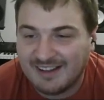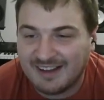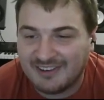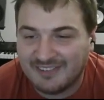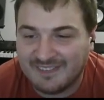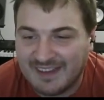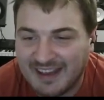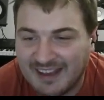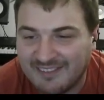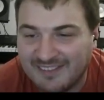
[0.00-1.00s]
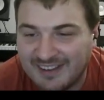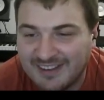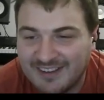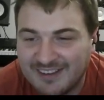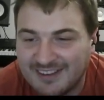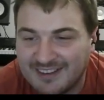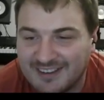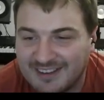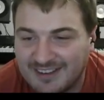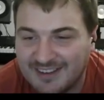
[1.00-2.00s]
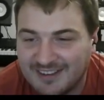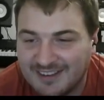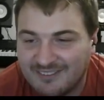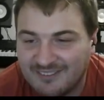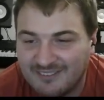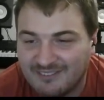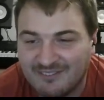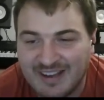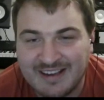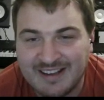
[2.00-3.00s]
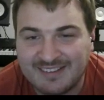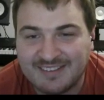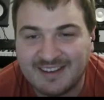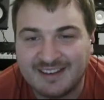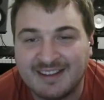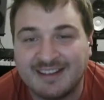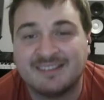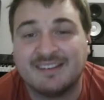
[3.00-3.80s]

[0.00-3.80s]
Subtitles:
I don't have my next idea.